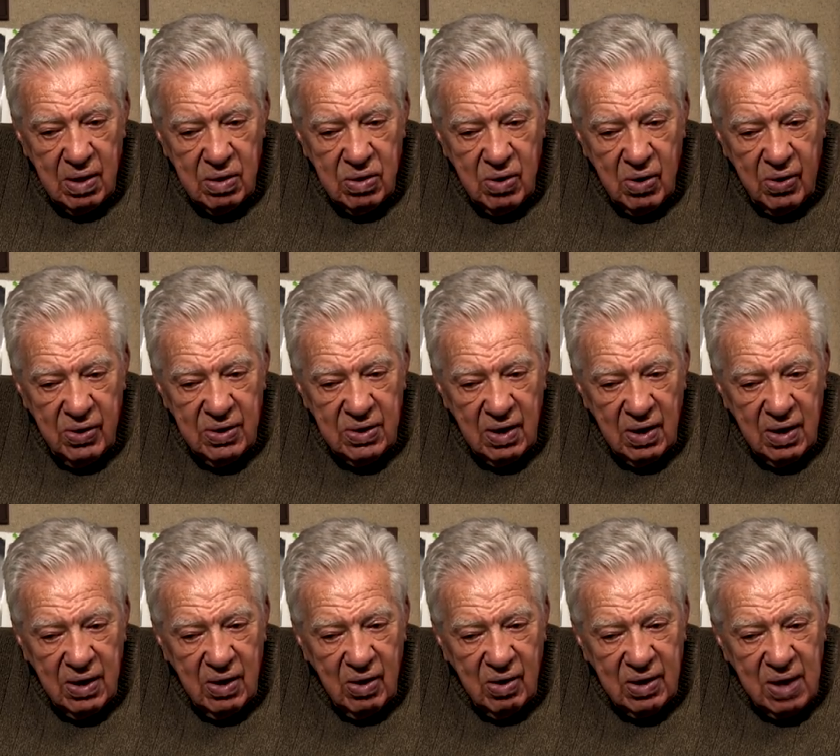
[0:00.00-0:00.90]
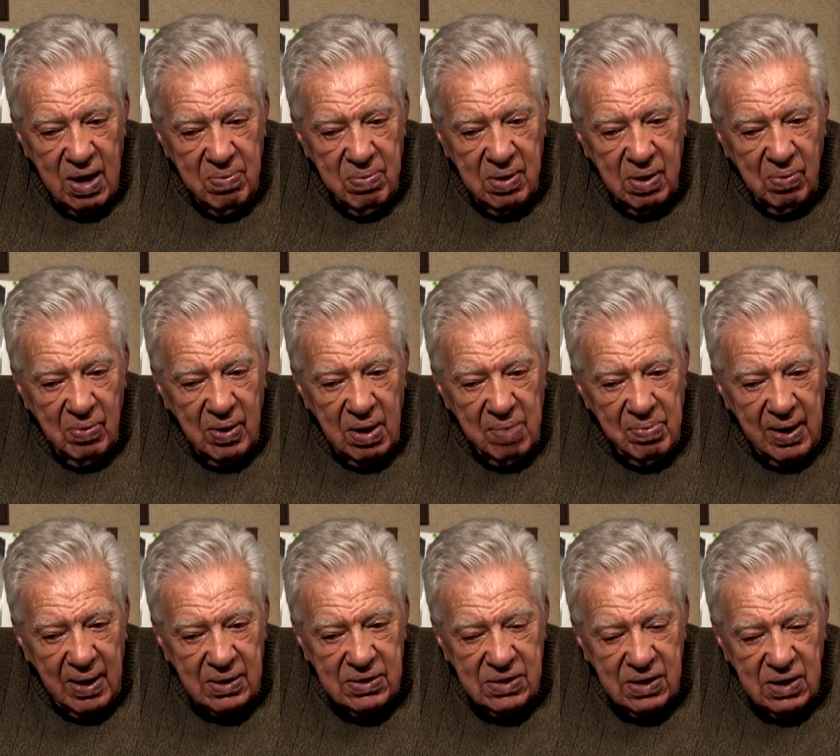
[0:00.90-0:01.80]
Tony DeLeo gave me the one
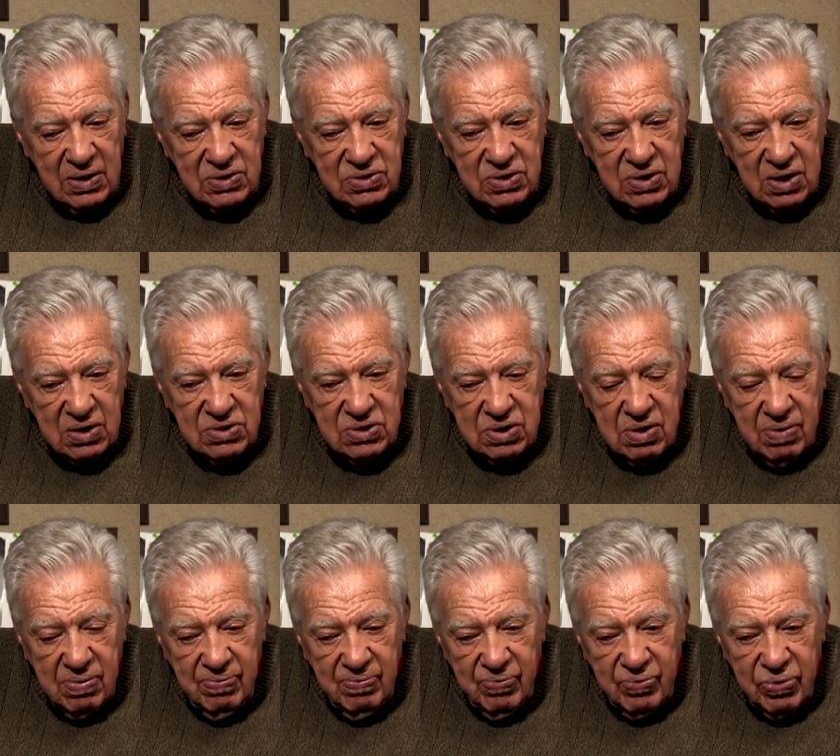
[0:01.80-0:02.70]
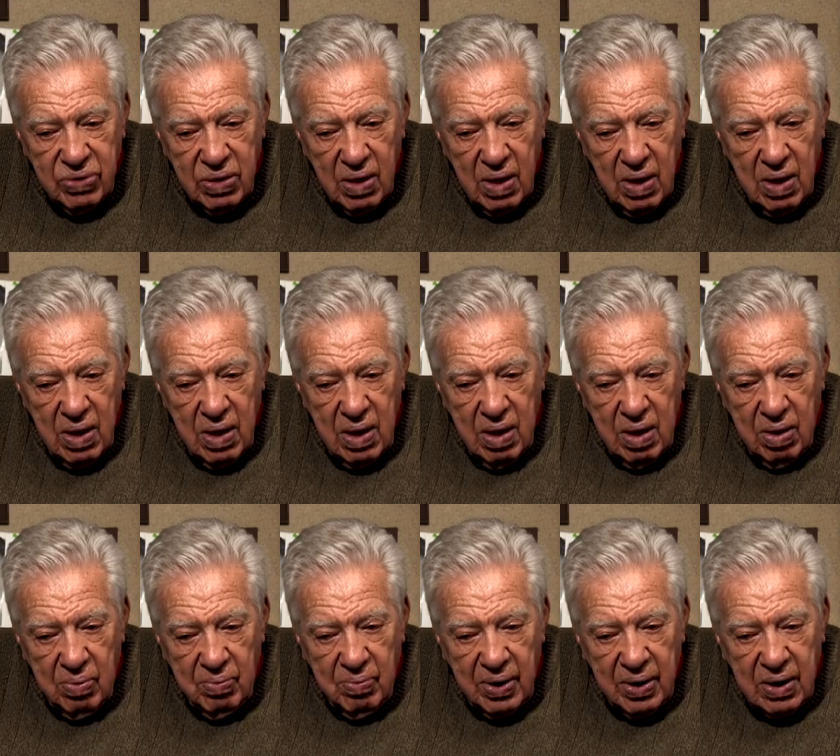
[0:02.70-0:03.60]
about the assists. Mm-hmm.
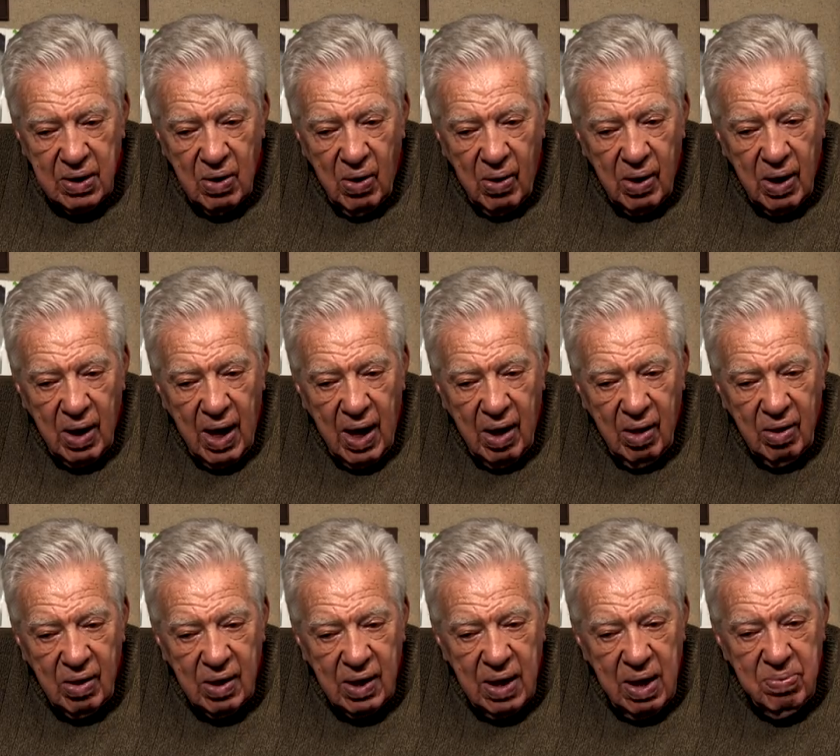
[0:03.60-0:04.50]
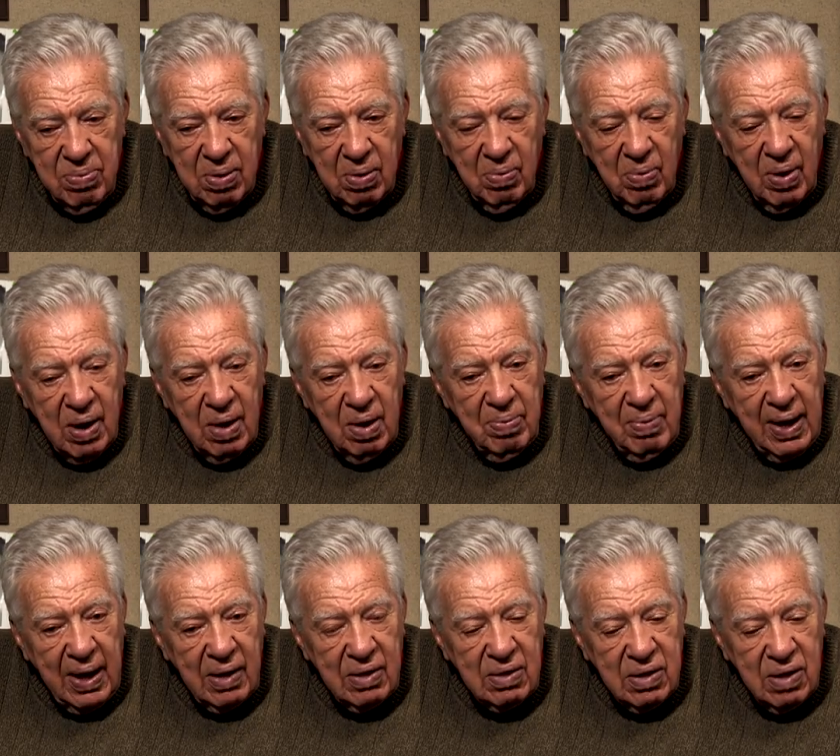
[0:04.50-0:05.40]
Rick Carlisle gave me one
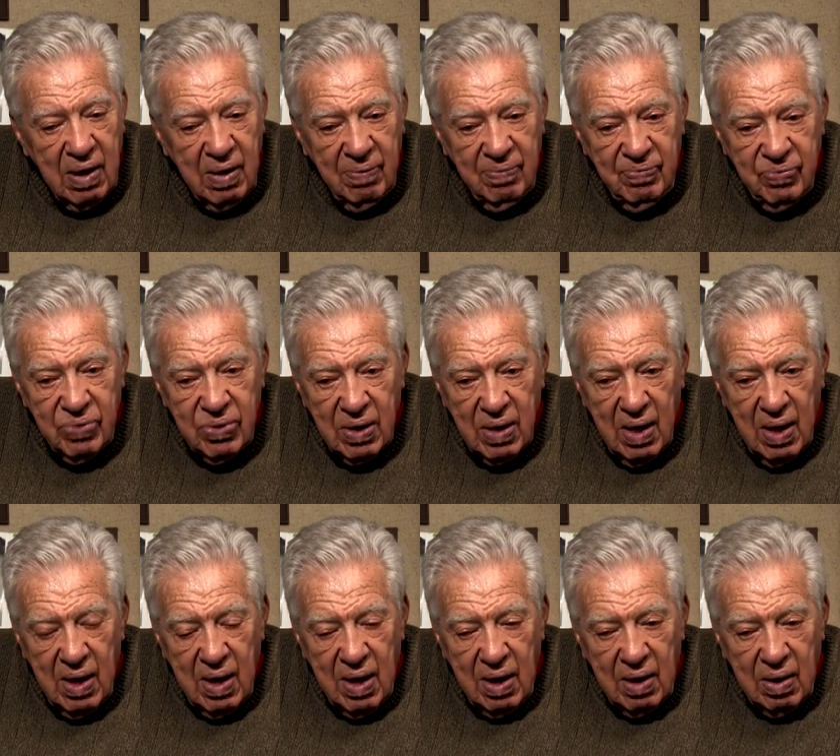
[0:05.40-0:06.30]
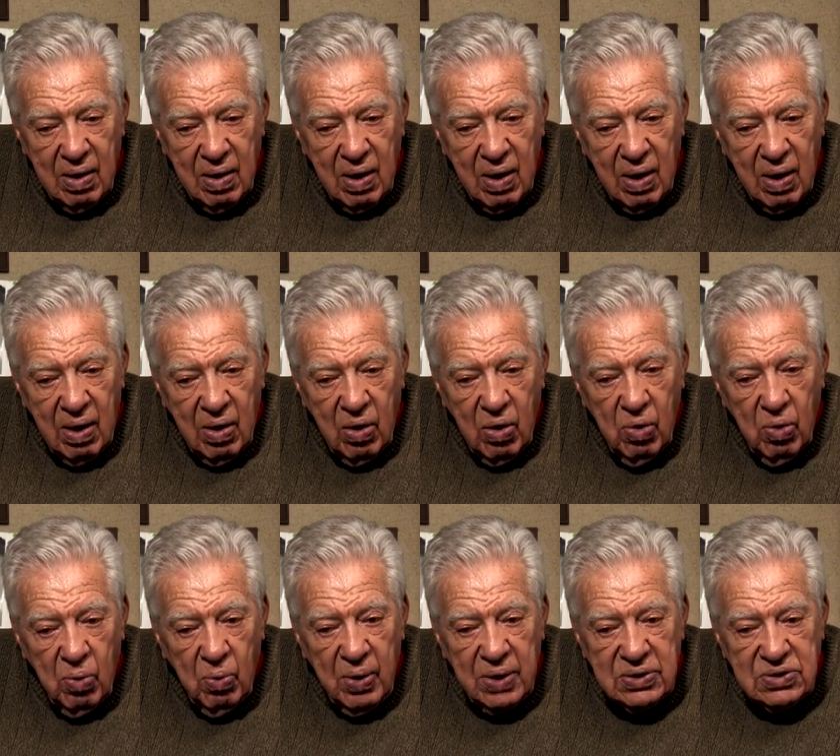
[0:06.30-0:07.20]
about the, uh,
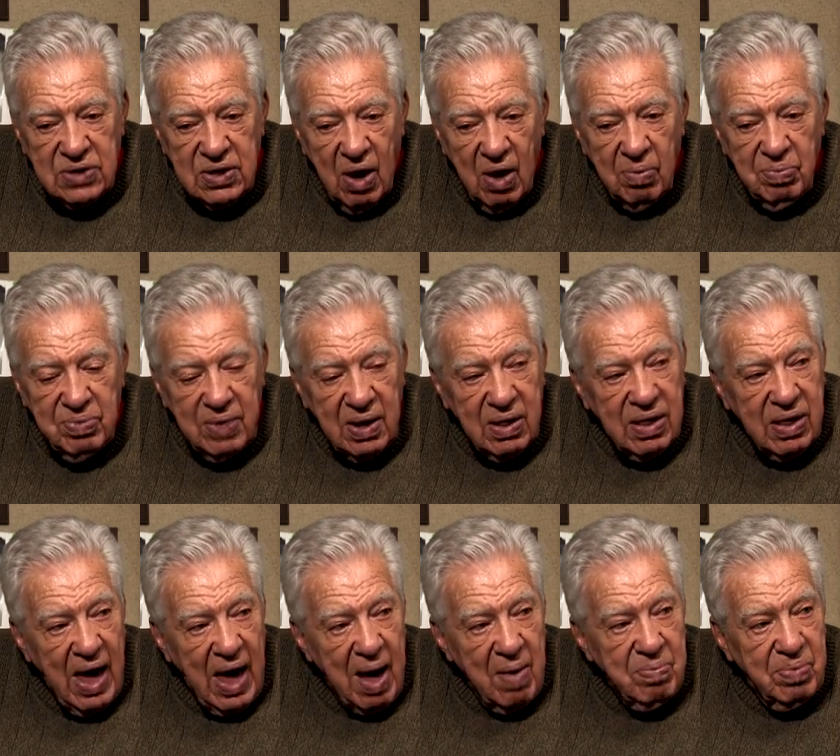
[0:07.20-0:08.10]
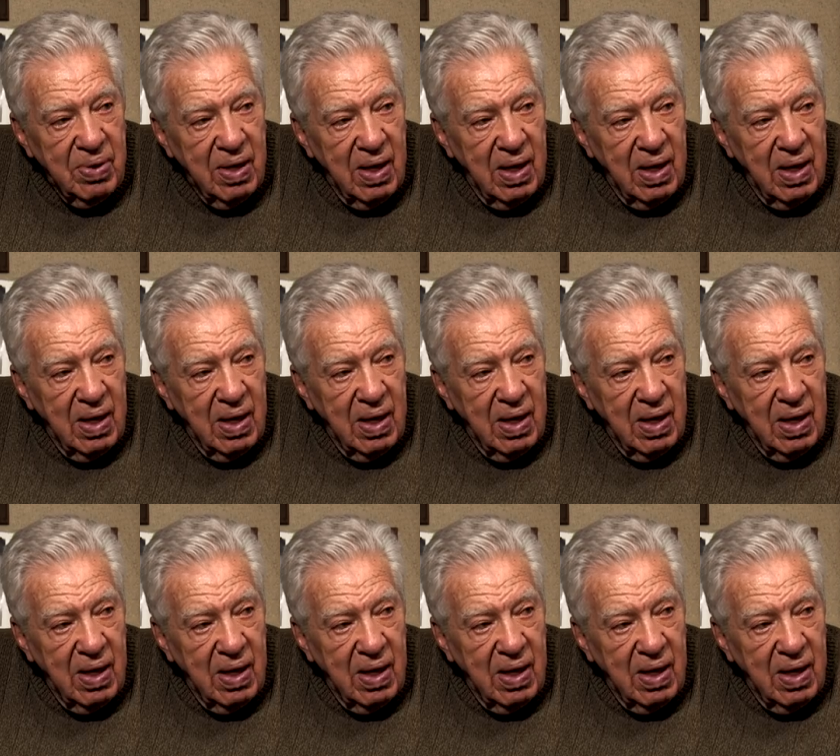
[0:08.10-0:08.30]
who wins the opening tap